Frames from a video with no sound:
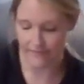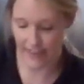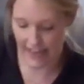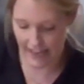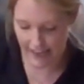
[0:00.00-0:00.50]

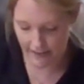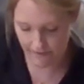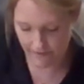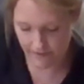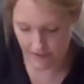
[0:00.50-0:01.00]
Okay,
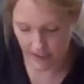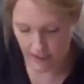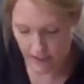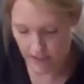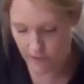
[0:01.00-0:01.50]

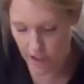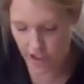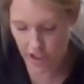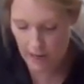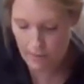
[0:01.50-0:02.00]
I'm
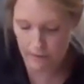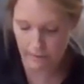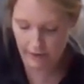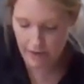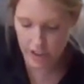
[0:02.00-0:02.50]
going to chop
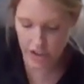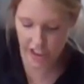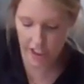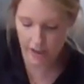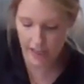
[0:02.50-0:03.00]
up my fresh
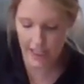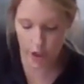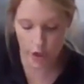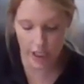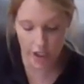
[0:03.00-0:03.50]
dill,
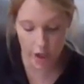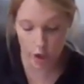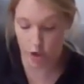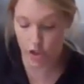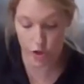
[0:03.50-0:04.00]
and you can
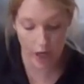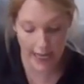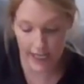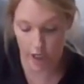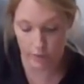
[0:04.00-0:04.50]
use
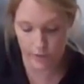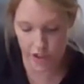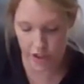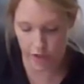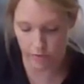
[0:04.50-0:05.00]
dried
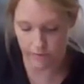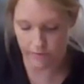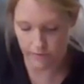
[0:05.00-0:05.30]
herbs too.